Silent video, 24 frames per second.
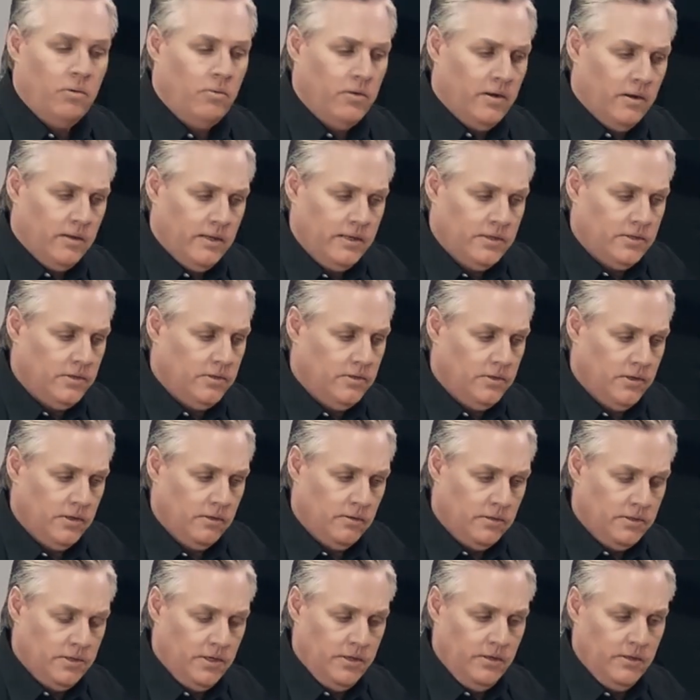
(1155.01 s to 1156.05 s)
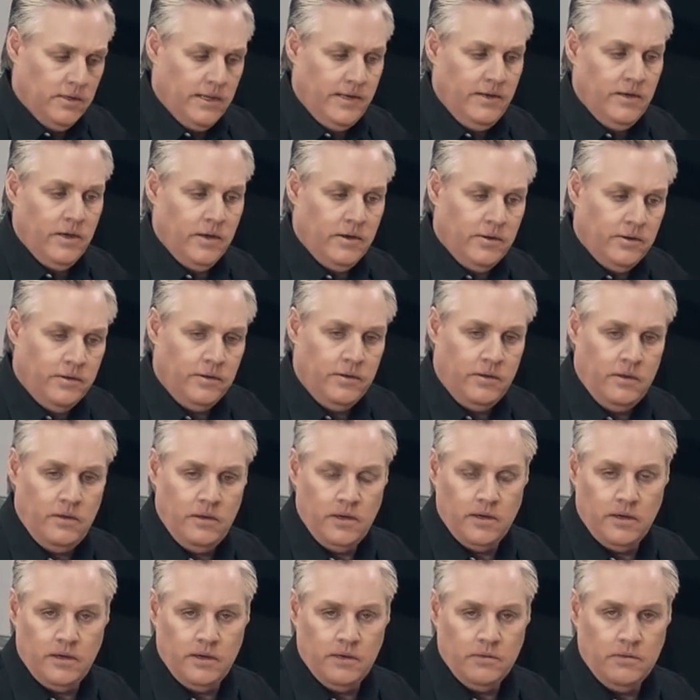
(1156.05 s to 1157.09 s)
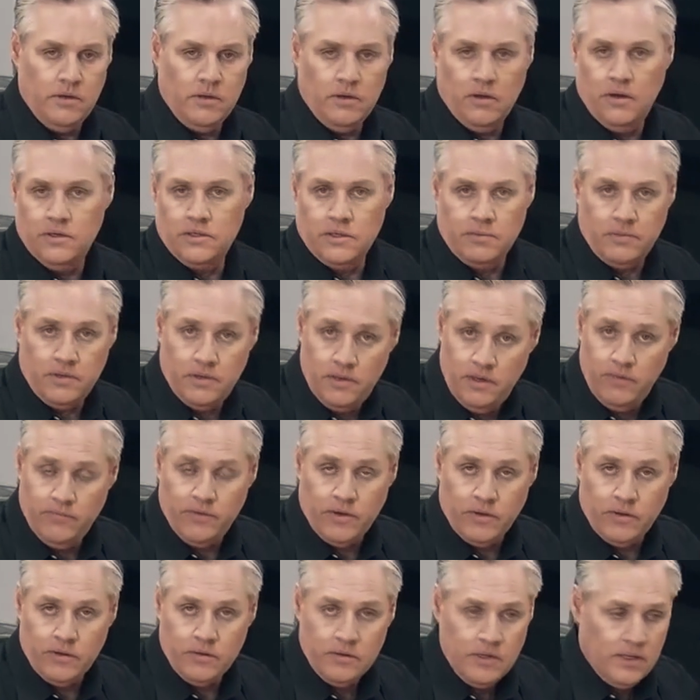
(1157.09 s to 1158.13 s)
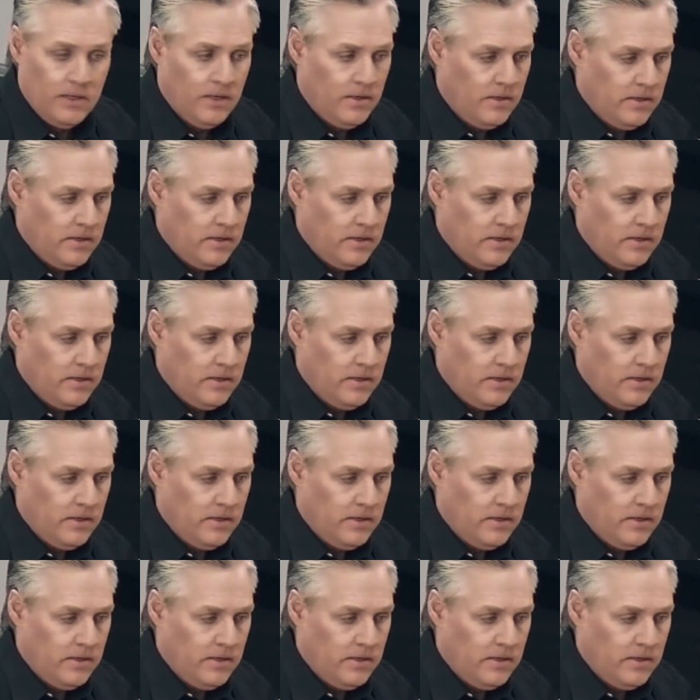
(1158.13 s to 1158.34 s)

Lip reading: what it lets you do is you can then go to the close-up of the interviewer